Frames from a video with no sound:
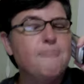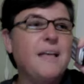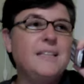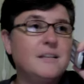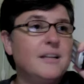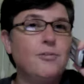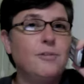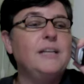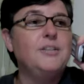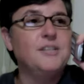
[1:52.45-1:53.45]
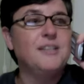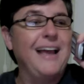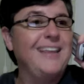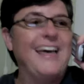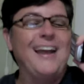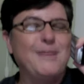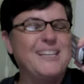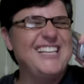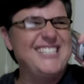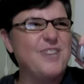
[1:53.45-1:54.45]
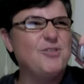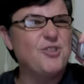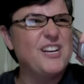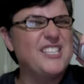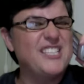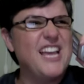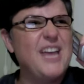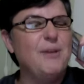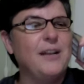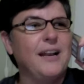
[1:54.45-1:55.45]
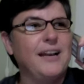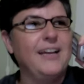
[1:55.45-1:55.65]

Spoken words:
It's literally just like that. I mean, it sounds strange to say, but